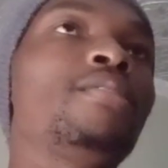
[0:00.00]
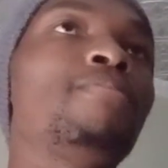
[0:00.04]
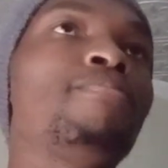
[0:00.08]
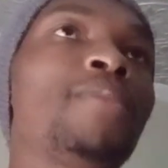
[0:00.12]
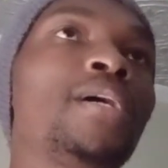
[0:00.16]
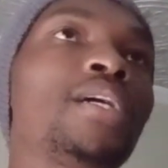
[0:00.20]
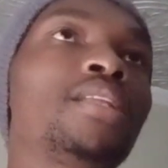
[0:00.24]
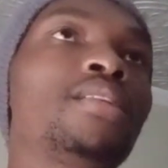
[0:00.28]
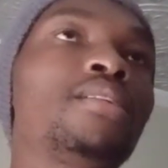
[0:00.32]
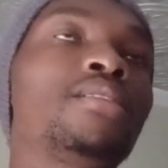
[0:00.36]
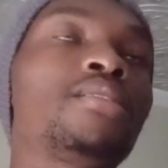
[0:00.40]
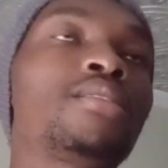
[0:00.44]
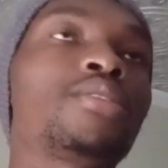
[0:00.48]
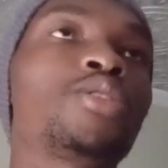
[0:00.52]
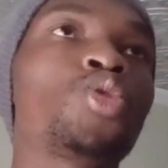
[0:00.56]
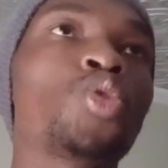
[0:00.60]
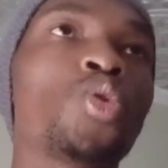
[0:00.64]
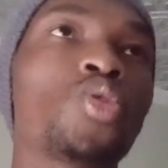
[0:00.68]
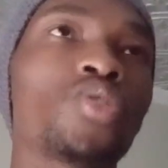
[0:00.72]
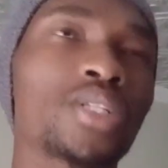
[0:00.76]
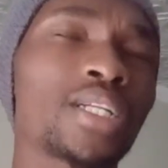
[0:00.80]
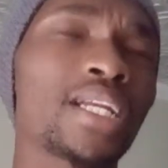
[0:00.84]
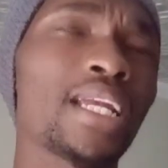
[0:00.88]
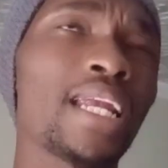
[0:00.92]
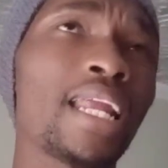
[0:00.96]
mothers
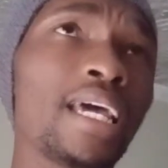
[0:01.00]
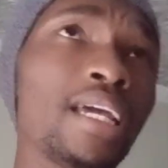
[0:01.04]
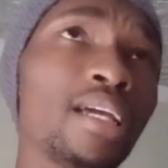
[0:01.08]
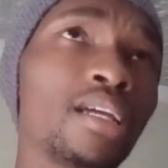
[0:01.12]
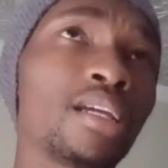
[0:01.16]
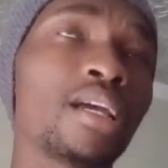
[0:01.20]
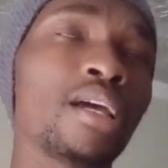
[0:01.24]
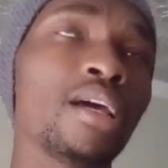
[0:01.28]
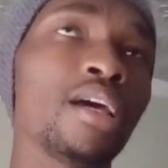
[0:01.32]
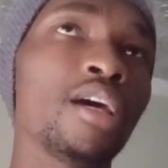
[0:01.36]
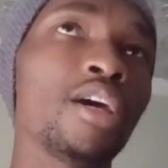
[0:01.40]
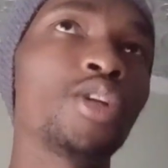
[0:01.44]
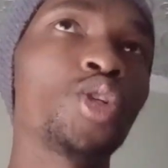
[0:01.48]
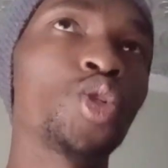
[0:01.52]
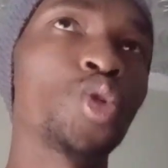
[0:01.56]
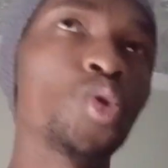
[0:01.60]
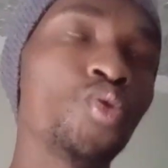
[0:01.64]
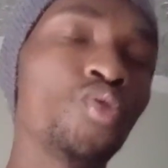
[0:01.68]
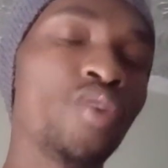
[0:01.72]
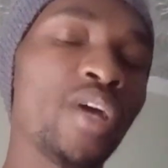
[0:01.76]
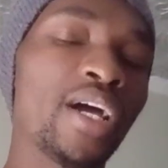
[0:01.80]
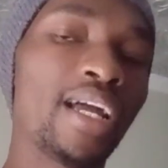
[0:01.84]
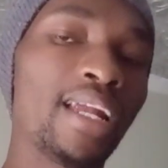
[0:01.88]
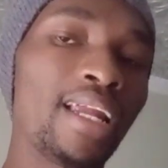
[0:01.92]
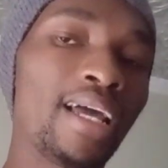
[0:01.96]
don't like to
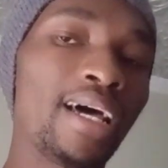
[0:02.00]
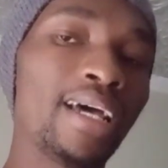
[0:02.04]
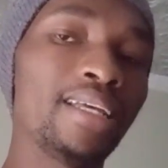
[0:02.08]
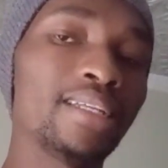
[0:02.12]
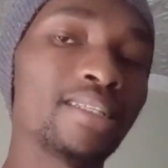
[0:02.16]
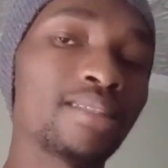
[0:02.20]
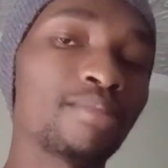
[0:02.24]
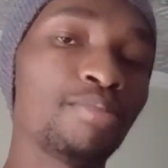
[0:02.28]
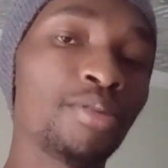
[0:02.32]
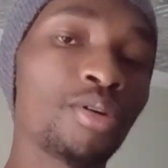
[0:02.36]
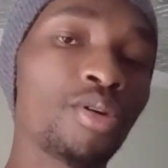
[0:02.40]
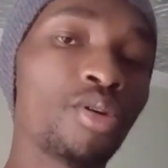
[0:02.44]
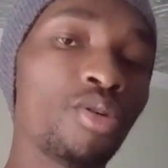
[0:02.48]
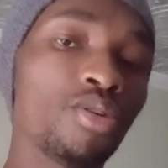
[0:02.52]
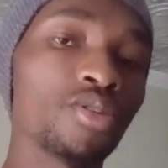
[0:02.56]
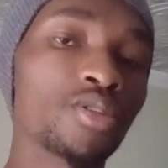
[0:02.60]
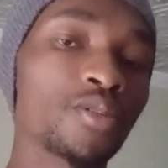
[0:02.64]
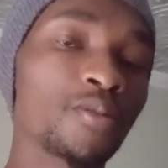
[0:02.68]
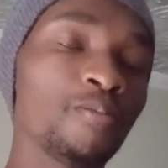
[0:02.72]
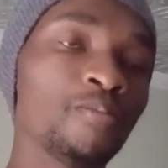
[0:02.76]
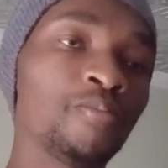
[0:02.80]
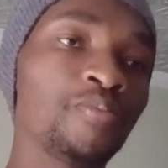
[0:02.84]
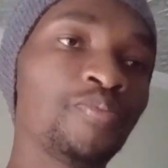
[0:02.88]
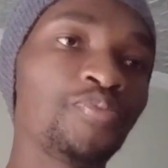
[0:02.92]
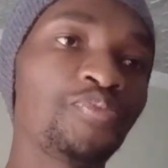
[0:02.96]
realize, because